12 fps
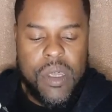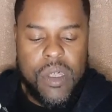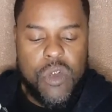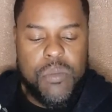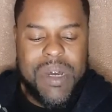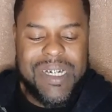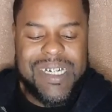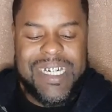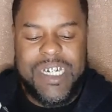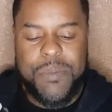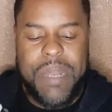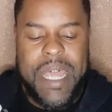you must
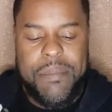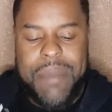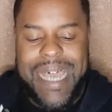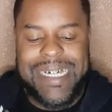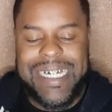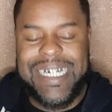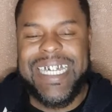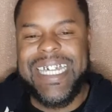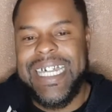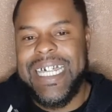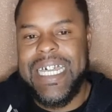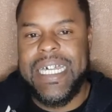display
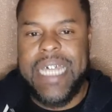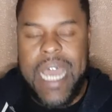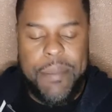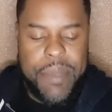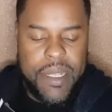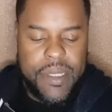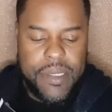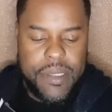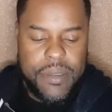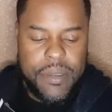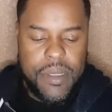masculinity and dominance.